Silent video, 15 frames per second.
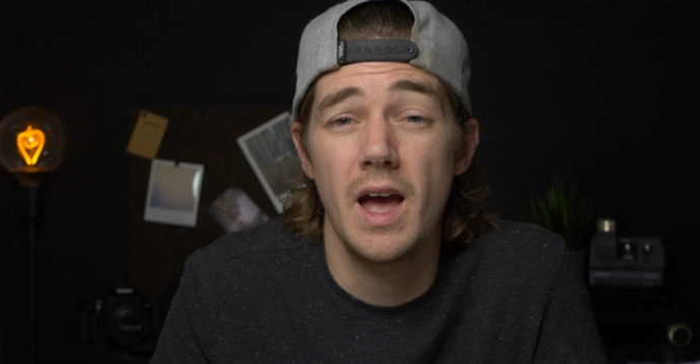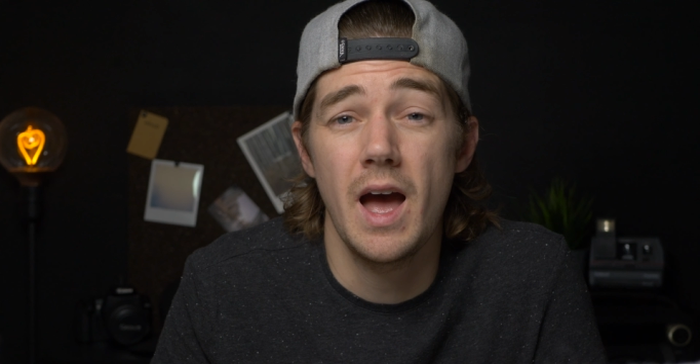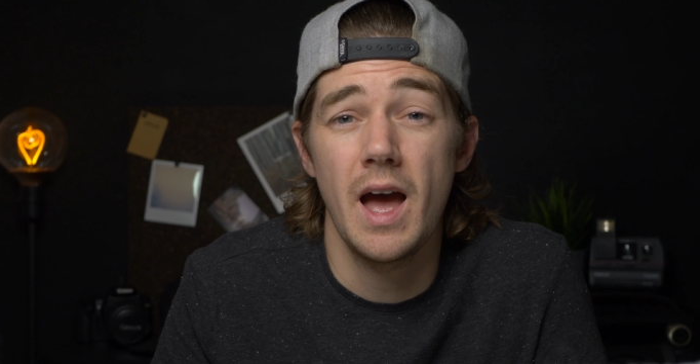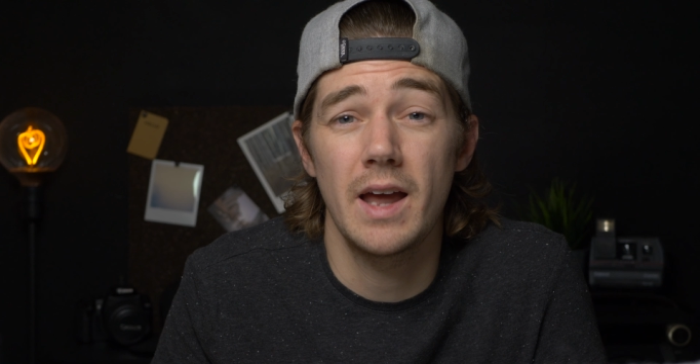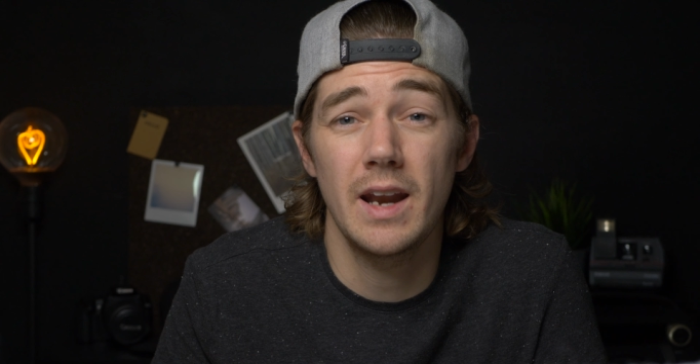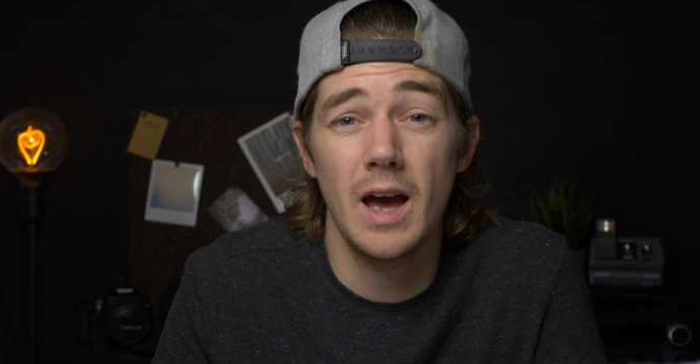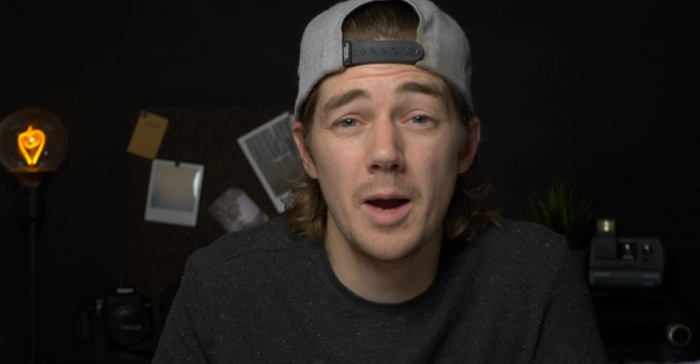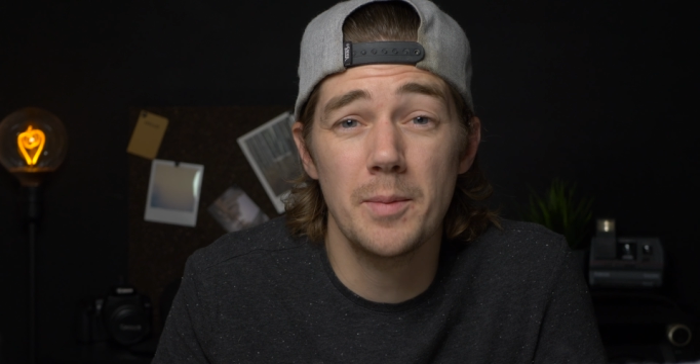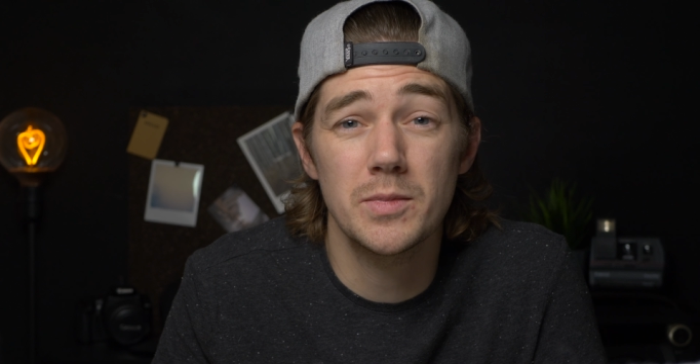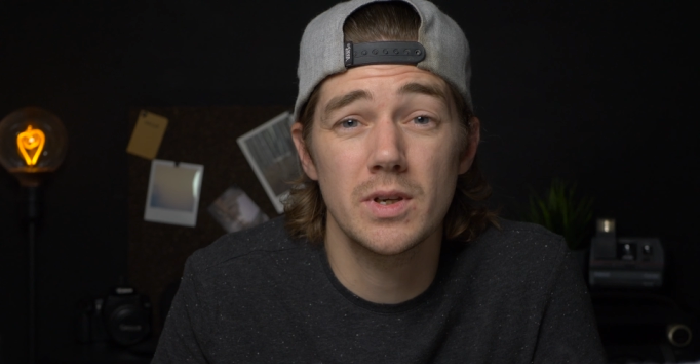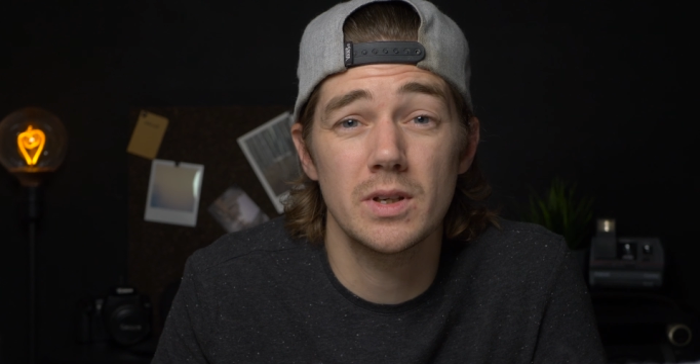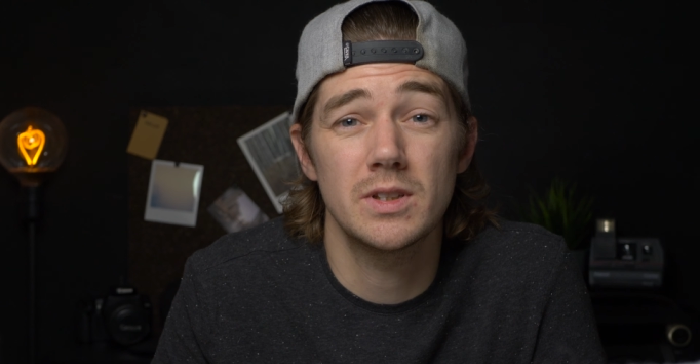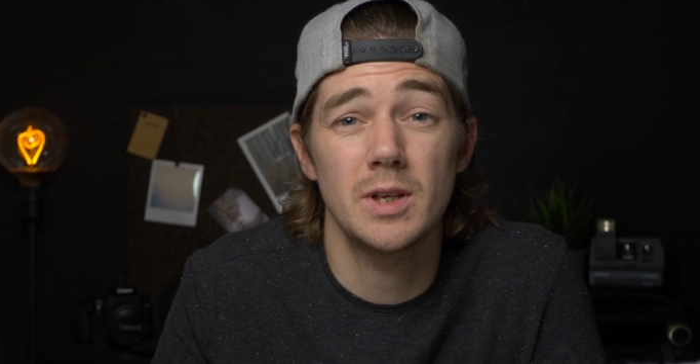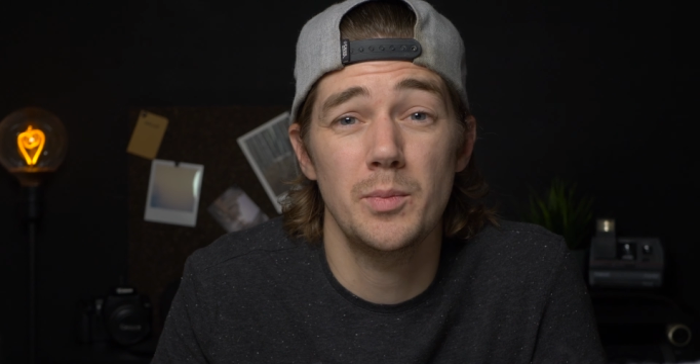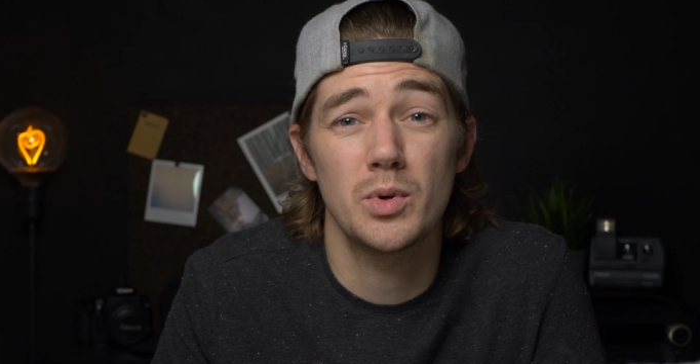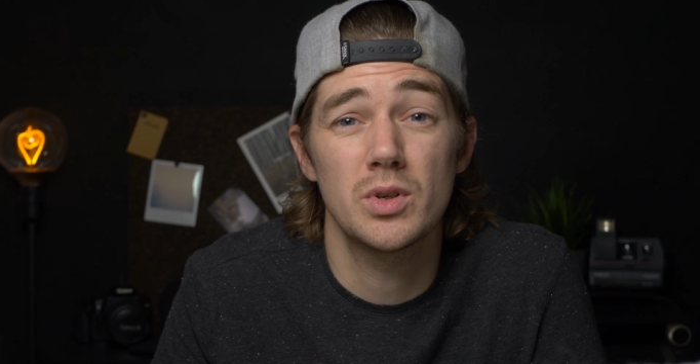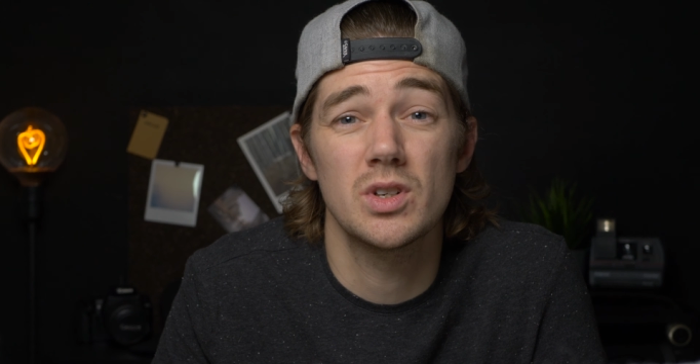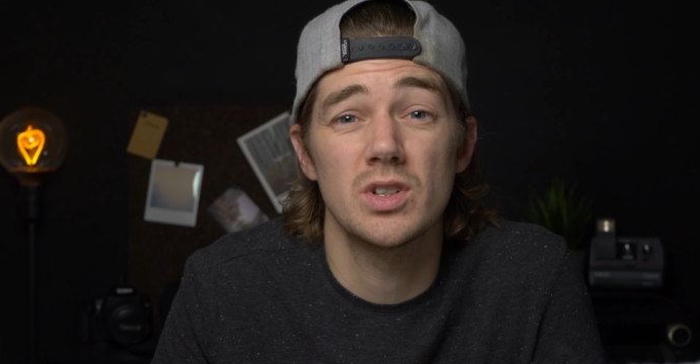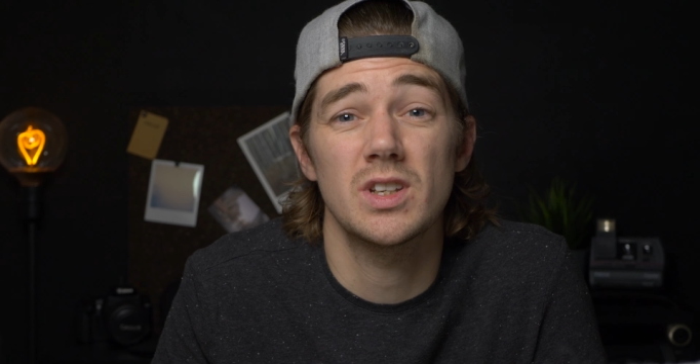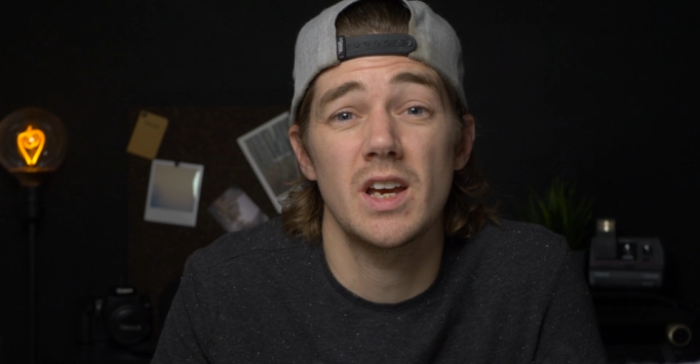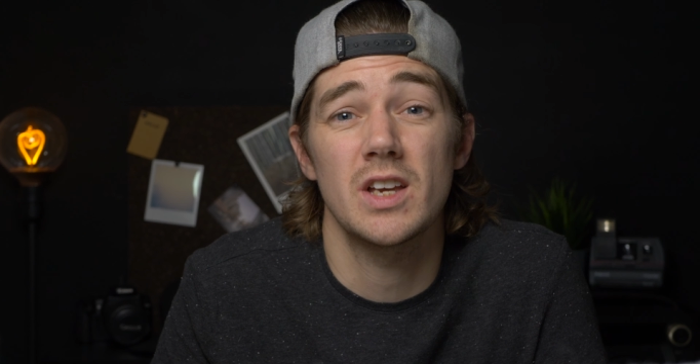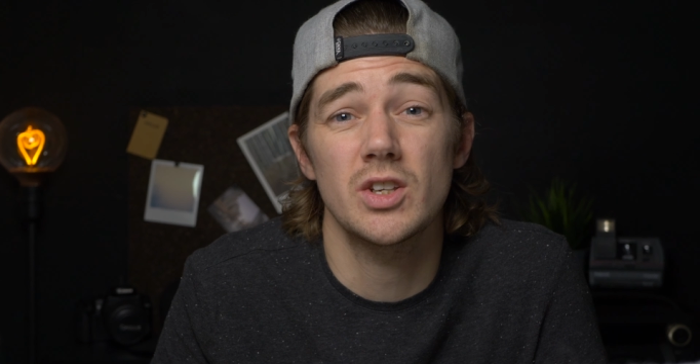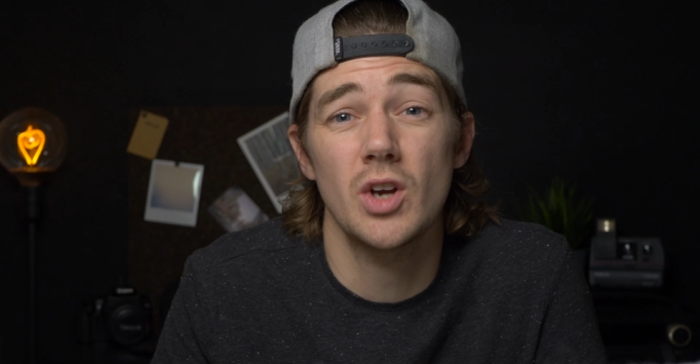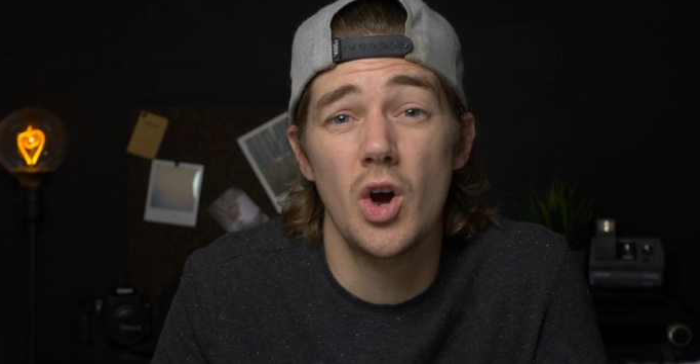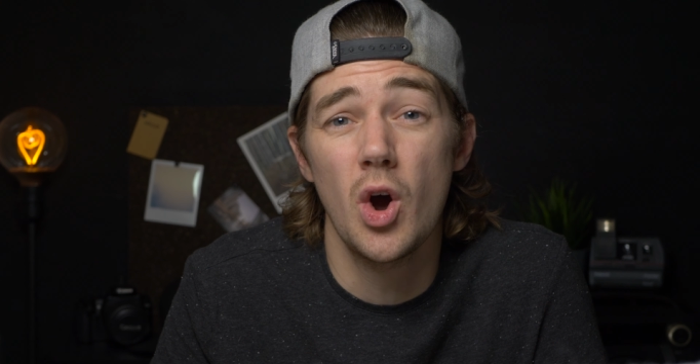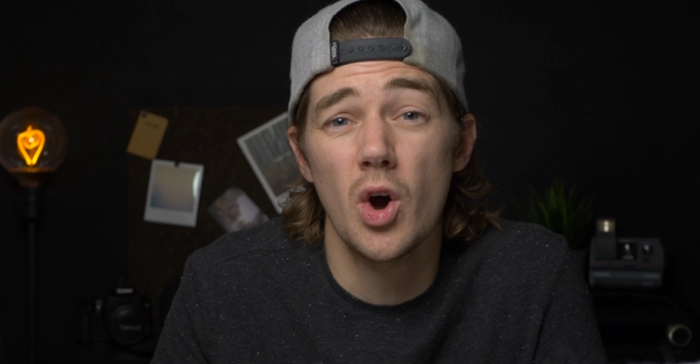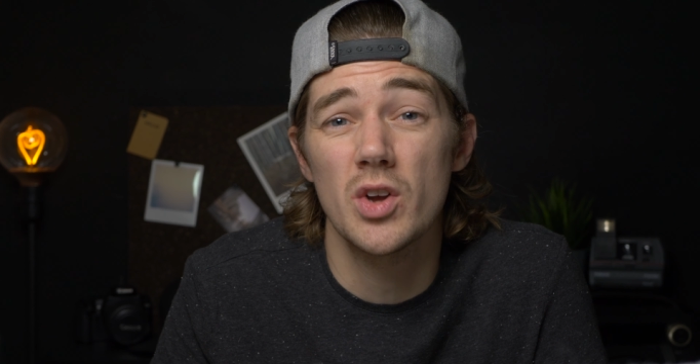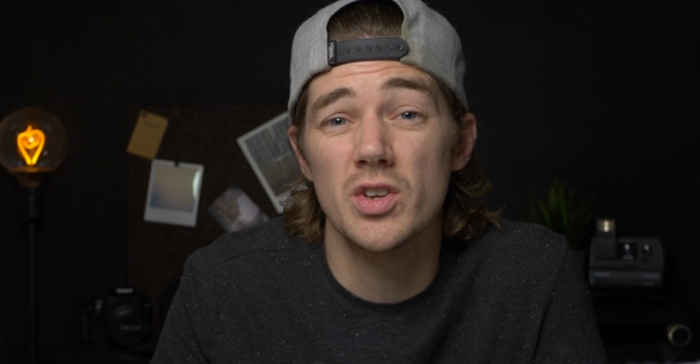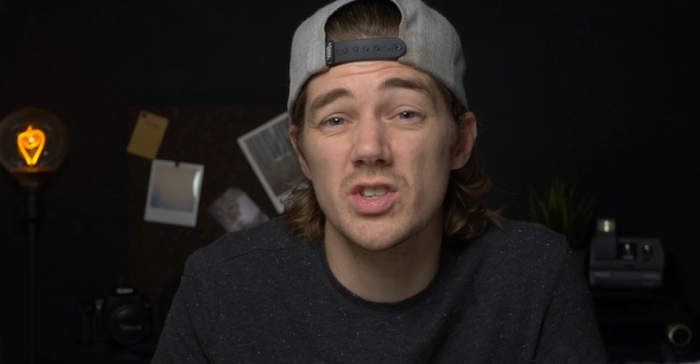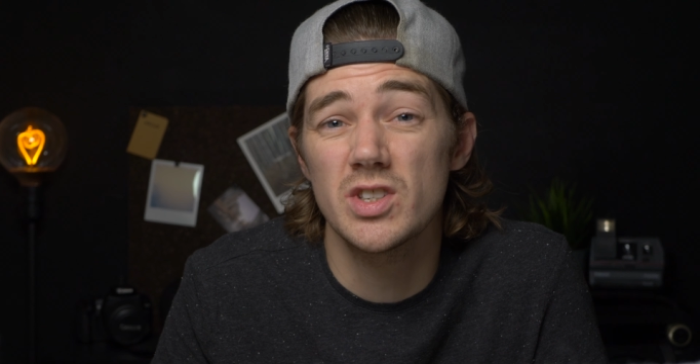and up to temperatures as
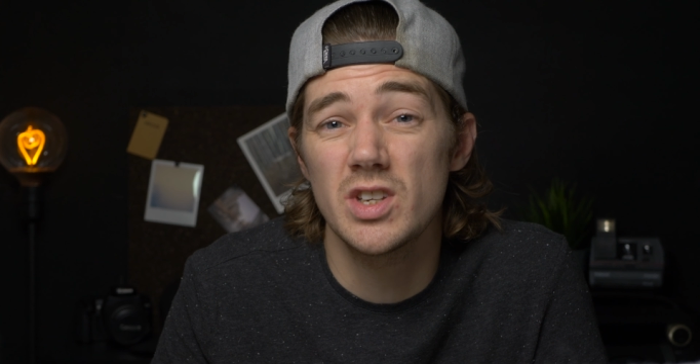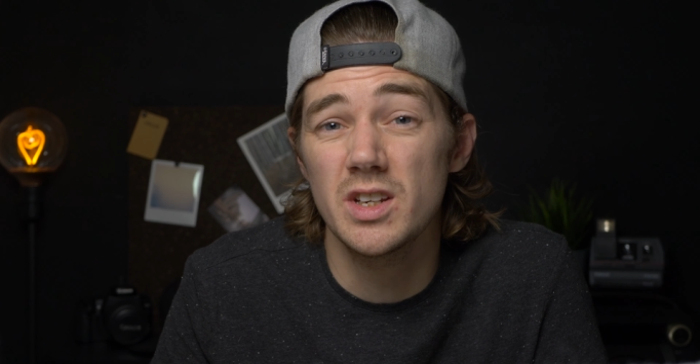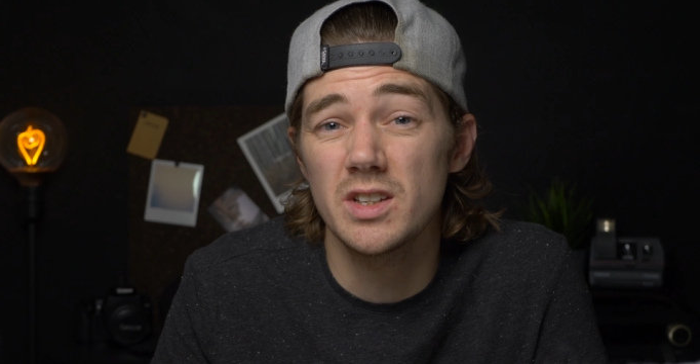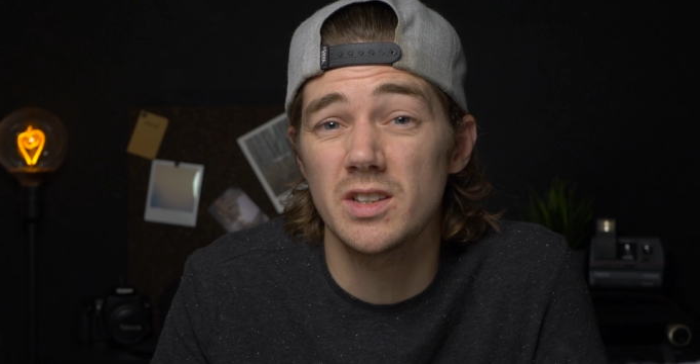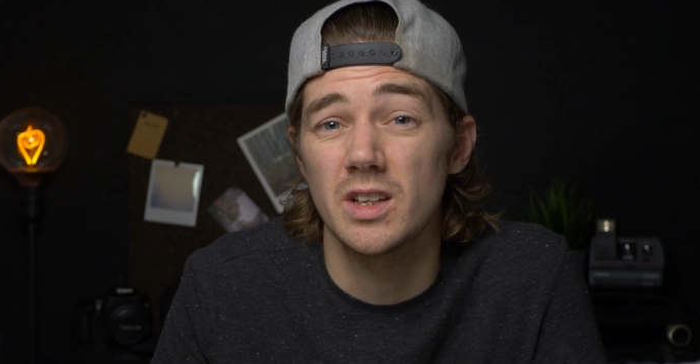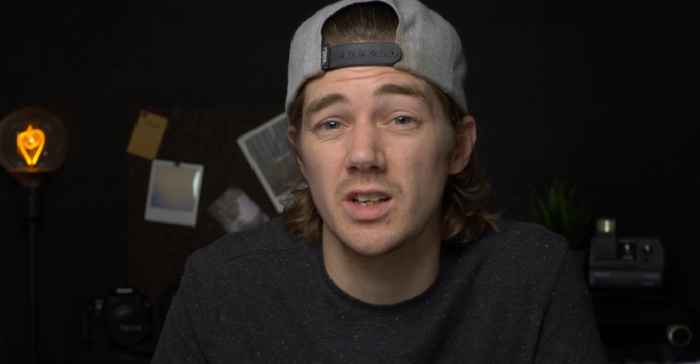hot as 60